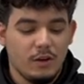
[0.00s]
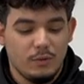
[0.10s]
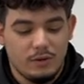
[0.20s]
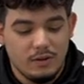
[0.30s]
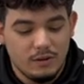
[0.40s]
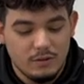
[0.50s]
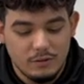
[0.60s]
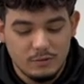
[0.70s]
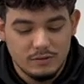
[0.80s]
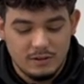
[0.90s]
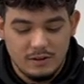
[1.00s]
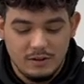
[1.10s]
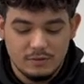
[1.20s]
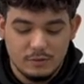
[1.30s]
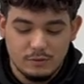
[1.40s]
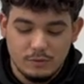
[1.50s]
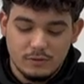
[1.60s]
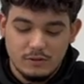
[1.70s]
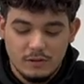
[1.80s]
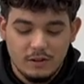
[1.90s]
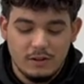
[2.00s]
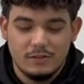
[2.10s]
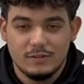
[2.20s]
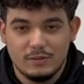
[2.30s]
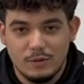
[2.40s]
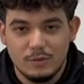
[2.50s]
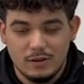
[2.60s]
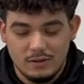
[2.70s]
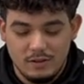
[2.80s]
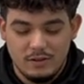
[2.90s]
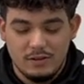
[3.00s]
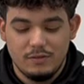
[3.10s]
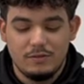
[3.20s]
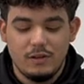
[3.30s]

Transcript: we're gonna use a glass of water and a straw cut in half.